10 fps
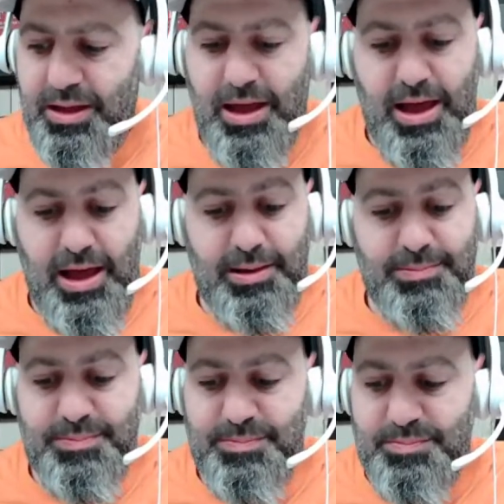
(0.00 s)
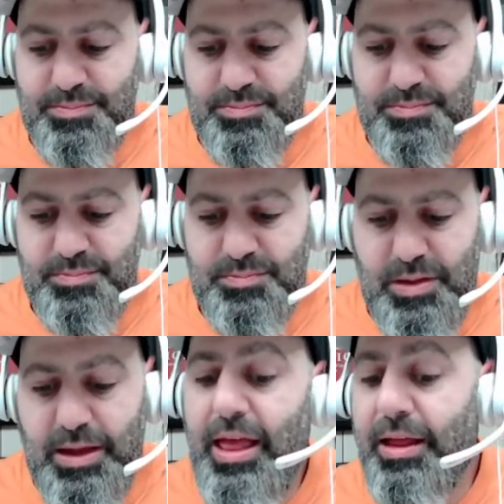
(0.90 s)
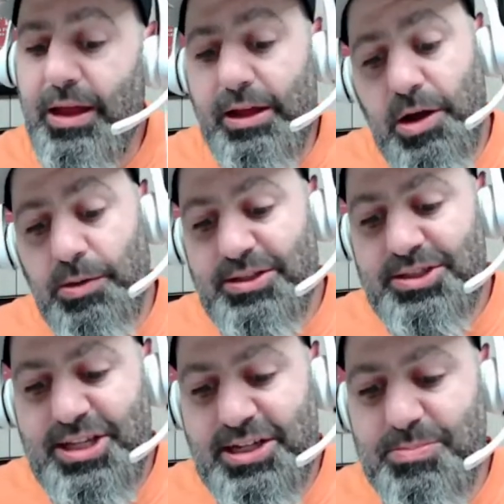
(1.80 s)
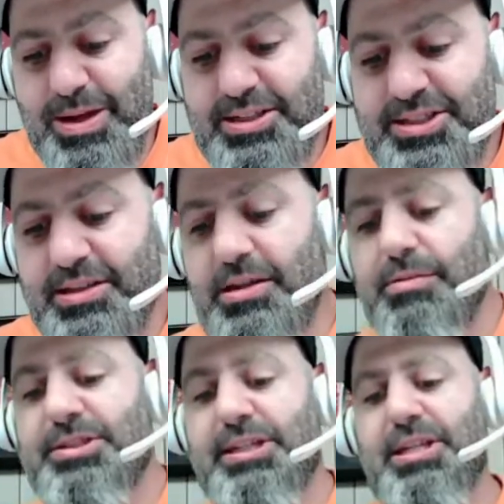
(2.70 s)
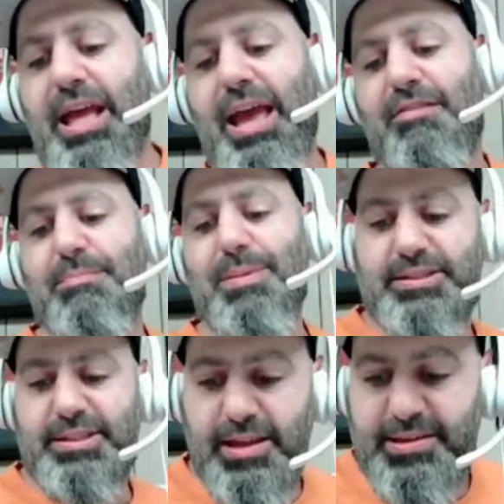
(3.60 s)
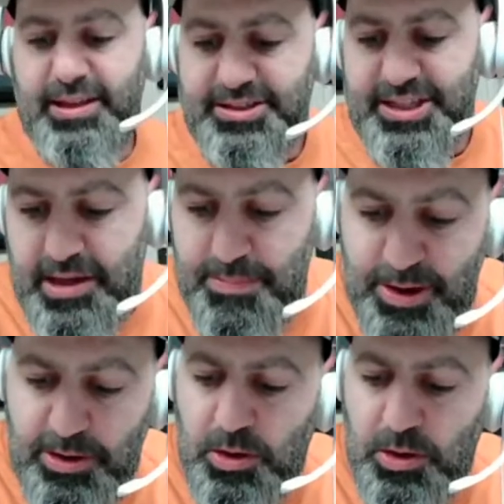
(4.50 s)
Uh, I noted 6 minutes into the 6.5 minutes into the second period,